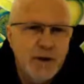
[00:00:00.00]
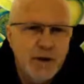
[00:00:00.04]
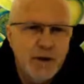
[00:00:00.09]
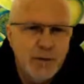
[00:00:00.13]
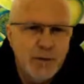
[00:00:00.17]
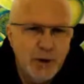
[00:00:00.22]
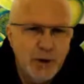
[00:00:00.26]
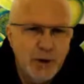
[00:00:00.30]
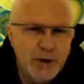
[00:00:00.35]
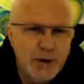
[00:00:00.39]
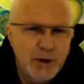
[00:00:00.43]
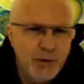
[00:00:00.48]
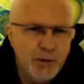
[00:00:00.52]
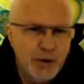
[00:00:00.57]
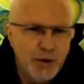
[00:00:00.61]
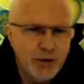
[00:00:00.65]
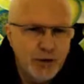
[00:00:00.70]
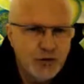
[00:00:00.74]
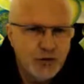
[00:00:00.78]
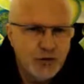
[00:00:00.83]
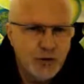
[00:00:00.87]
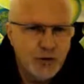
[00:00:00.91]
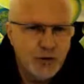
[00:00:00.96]
The body
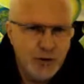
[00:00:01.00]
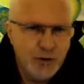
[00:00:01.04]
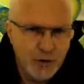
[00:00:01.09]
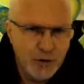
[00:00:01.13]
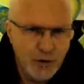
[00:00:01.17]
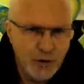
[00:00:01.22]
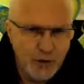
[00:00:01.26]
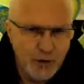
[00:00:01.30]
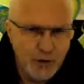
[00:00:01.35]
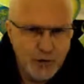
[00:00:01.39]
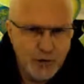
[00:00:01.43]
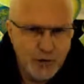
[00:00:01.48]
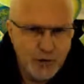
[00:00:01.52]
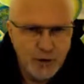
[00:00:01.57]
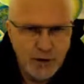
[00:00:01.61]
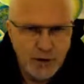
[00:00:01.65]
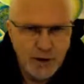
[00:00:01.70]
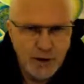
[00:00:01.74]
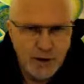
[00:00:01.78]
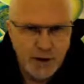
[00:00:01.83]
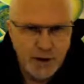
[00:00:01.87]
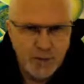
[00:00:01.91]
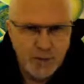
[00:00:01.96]
posture is also